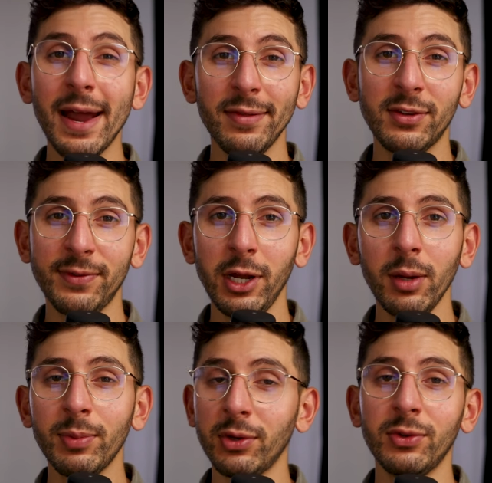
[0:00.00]
out of this video,
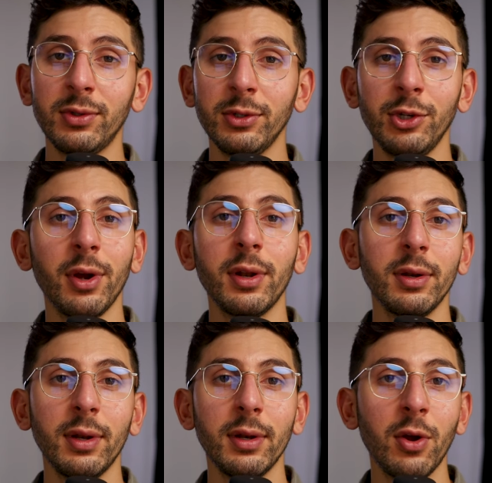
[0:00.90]
because you don't
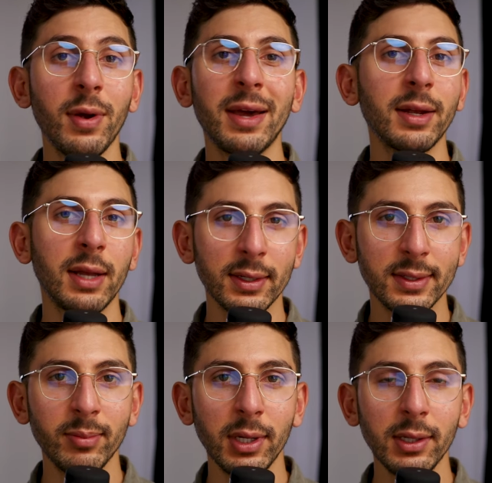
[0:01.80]
know how to cut
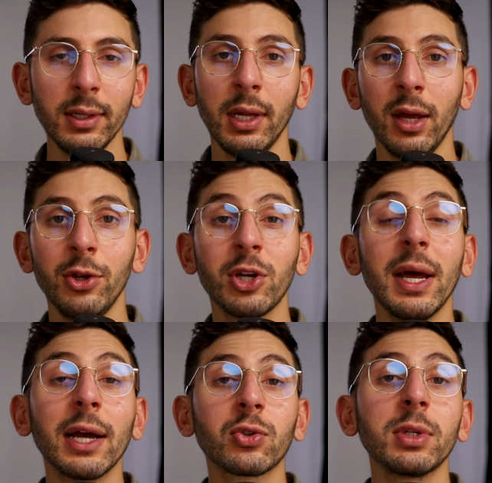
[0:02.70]
timber, you can
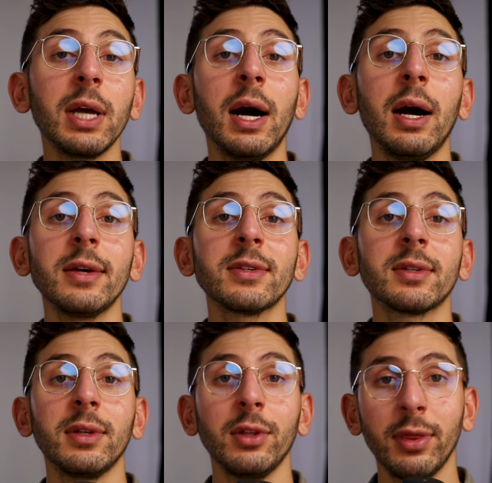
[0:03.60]
actually ask
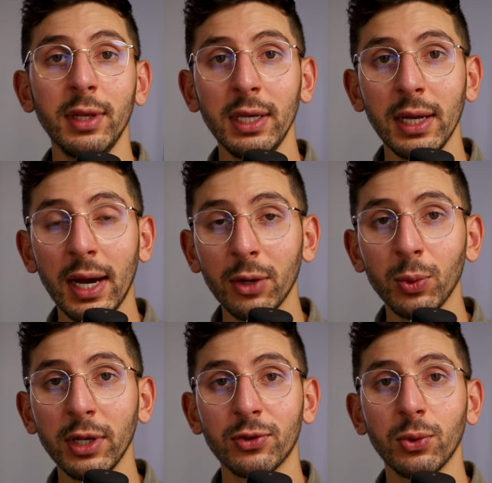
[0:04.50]
the
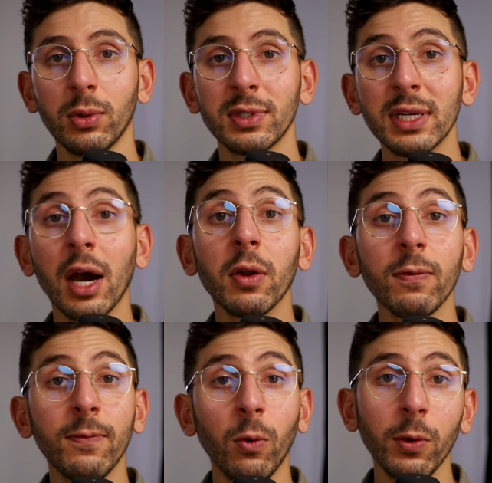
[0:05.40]
hardware store to cut
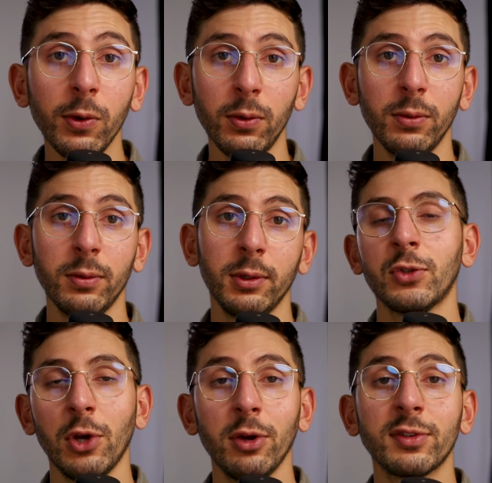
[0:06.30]
it for you.
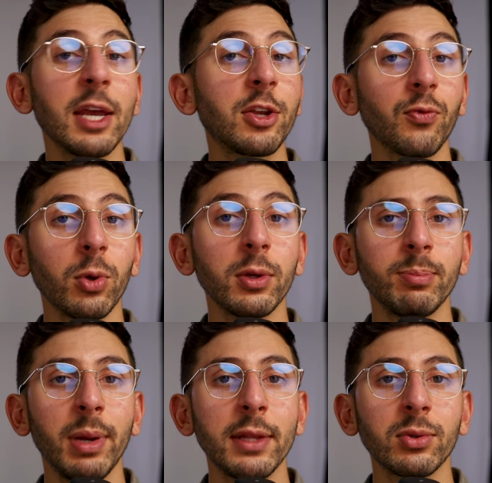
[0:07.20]
So take your ruler
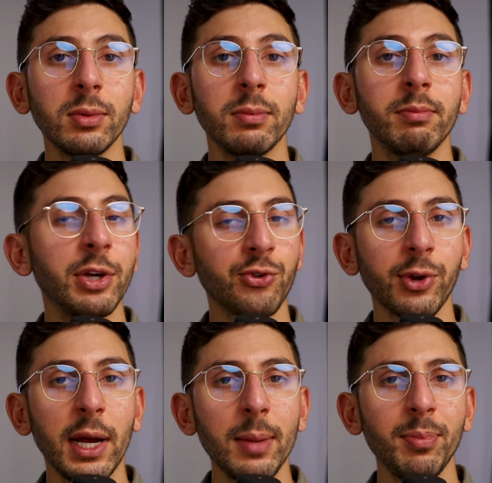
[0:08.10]
and pencil, measure
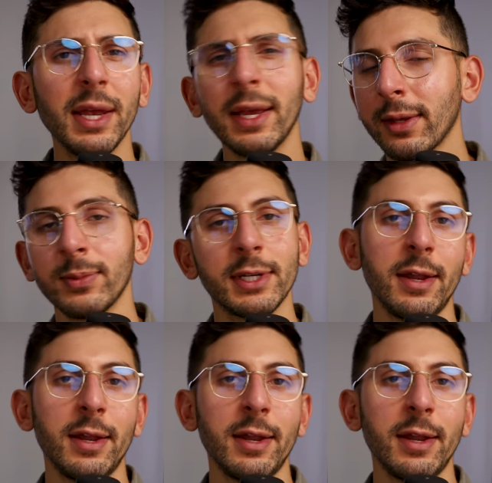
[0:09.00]
it up and get them to